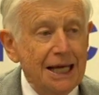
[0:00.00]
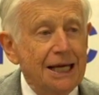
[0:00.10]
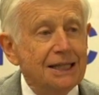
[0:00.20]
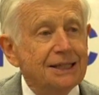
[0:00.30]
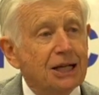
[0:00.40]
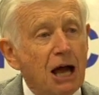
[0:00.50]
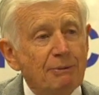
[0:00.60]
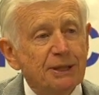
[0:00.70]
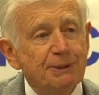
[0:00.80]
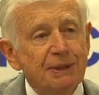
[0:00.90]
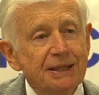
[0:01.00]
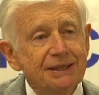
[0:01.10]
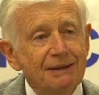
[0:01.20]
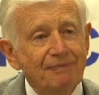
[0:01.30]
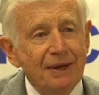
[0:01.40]
His
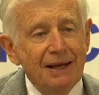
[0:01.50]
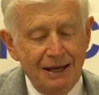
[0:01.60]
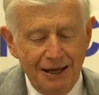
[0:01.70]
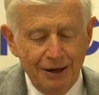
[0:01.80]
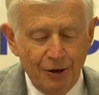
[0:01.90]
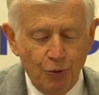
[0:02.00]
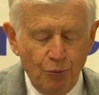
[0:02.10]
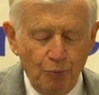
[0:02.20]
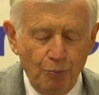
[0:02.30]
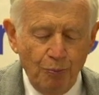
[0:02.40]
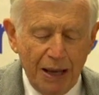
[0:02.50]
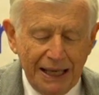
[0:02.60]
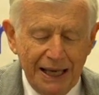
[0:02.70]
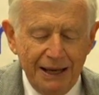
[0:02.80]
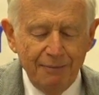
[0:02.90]
accomplishments are
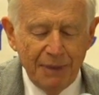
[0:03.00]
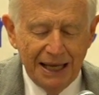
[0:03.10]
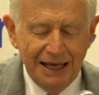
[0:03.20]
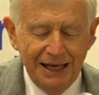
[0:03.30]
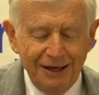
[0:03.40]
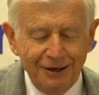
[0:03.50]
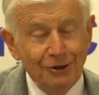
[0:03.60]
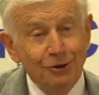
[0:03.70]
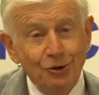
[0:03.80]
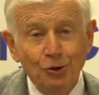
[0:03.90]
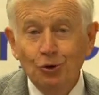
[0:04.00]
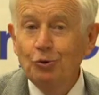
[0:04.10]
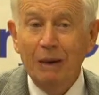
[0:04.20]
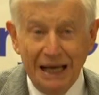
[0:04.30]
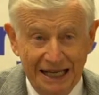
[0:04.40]
many, too
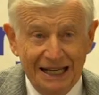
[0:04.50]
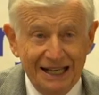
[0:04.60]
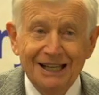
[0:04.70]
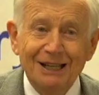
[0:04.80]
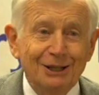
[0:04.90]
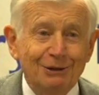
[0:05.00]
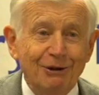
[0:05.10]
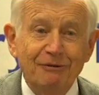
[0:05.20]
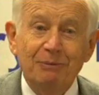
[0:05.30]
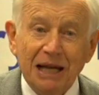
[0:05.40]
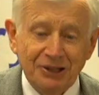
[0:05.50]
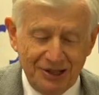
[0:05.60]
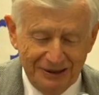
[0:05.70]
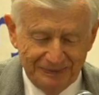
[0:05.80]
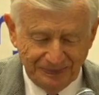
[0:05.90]
many to even
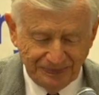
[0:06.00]
mention.